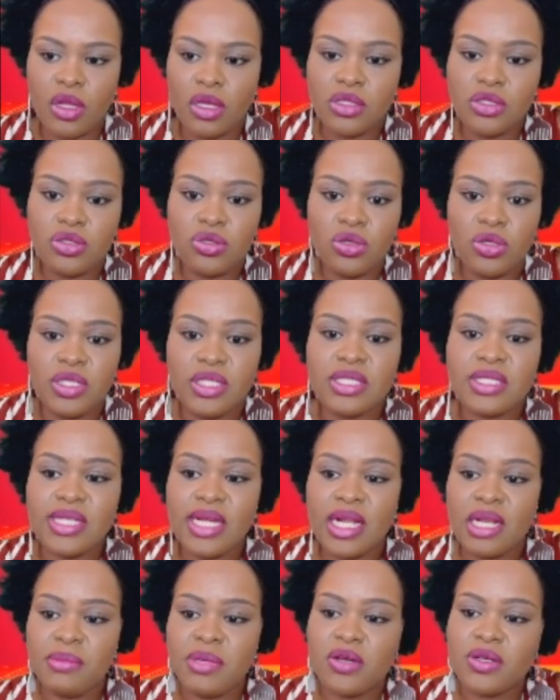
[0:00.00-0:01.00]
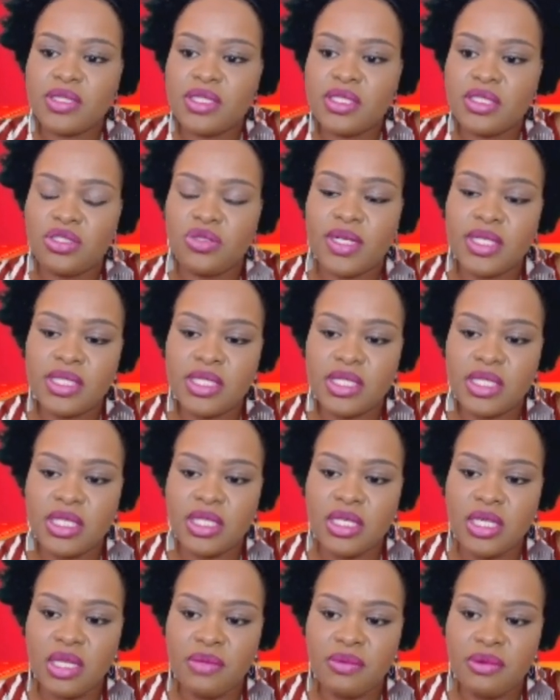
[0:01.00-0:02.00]
So in the Salibia constituency,
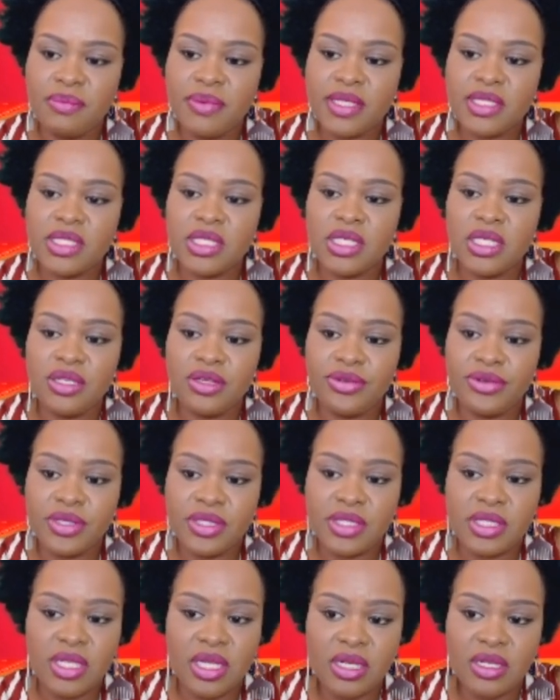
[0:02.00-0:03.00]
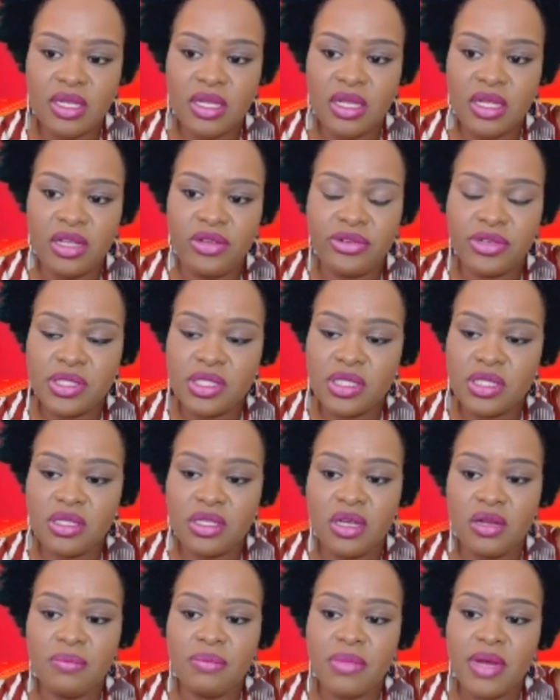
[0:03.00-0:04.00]
the Labour Party increased
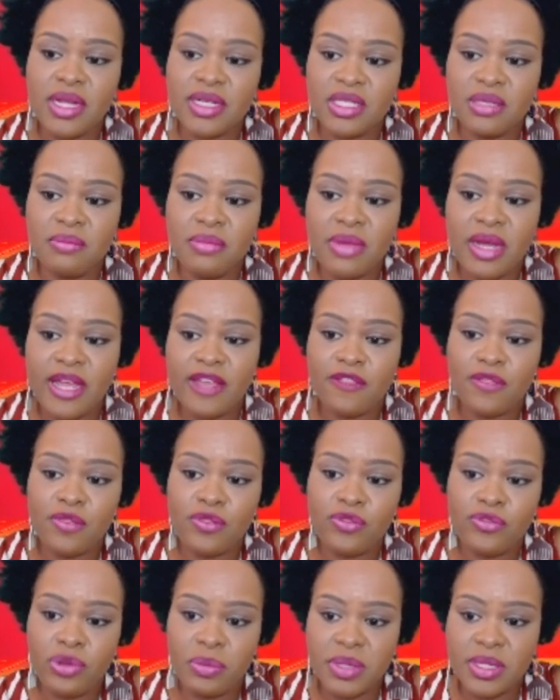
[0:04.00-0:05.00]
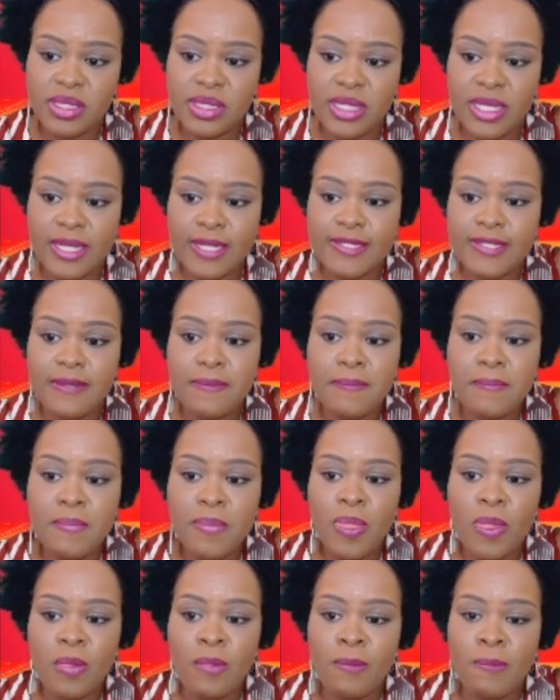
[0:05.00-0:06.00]
their margin by 3%.
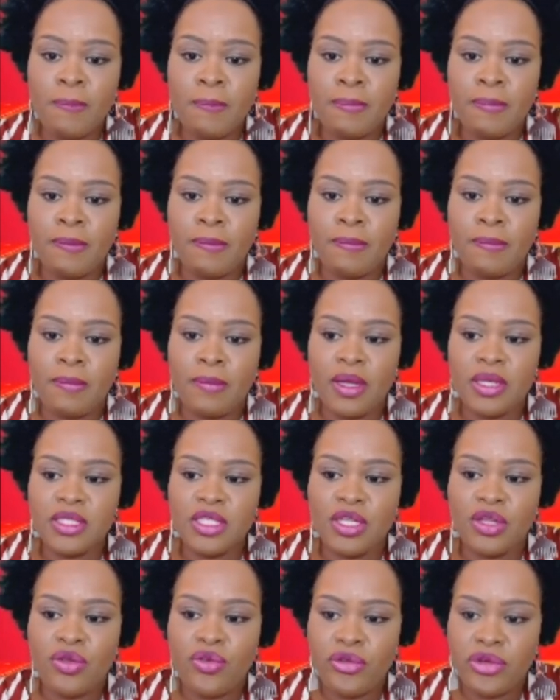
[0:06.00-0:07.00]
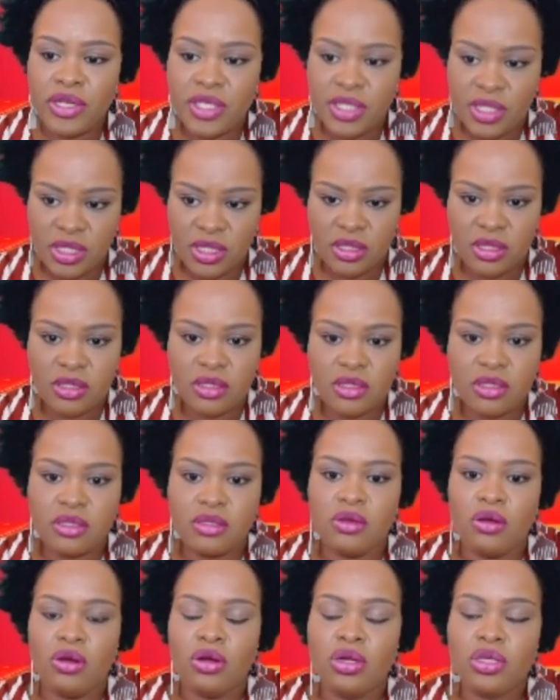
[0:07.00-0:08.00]
A decrease
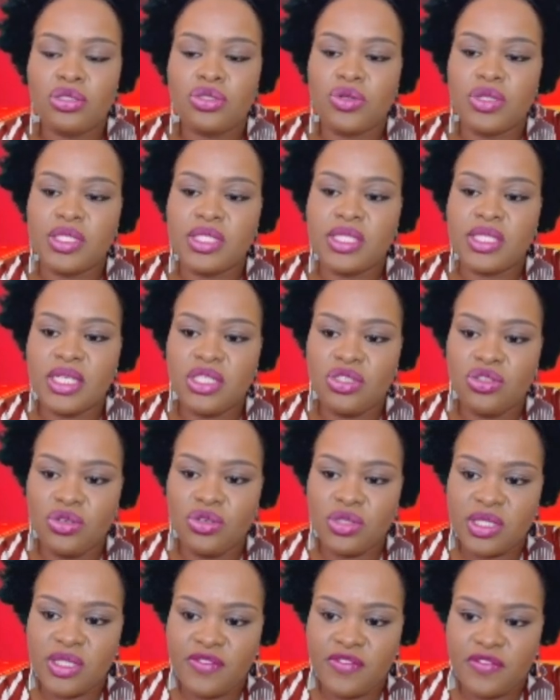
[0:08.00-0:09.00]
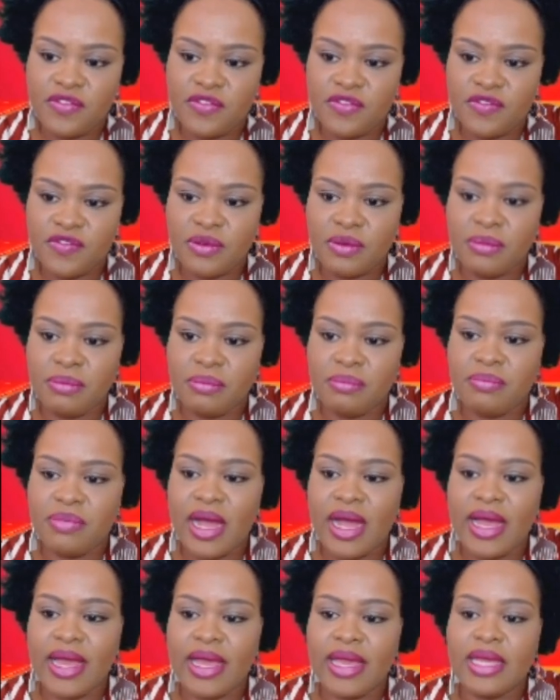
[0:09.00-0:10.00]
also in St. Joseph
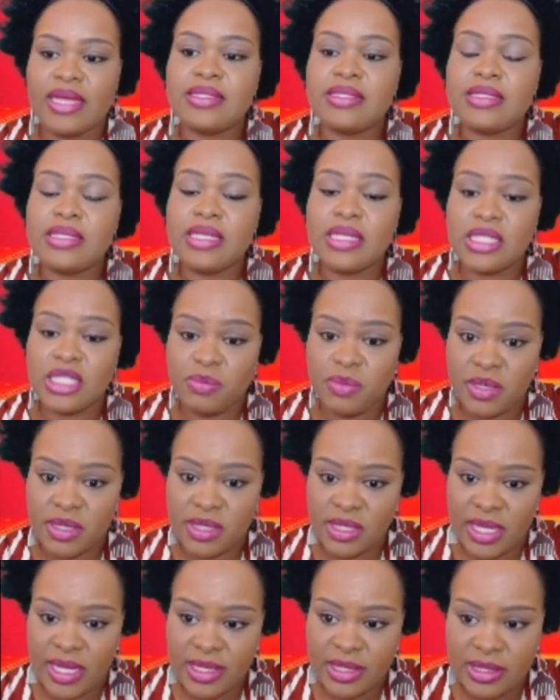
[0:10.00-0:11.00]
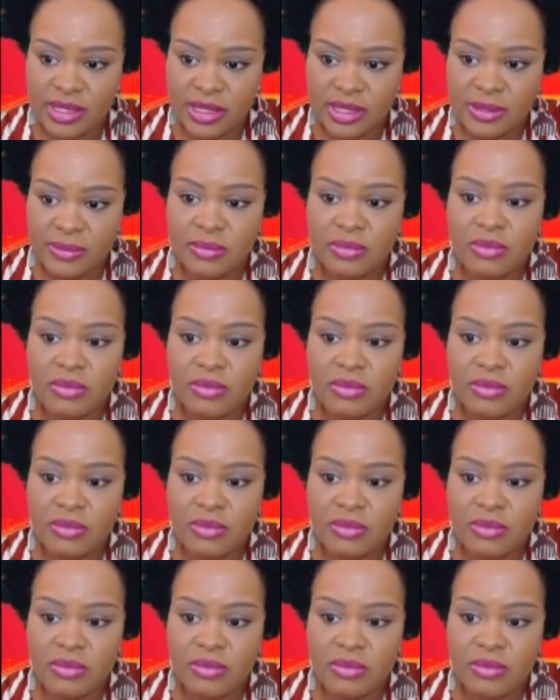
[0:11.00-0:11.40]
by 6%.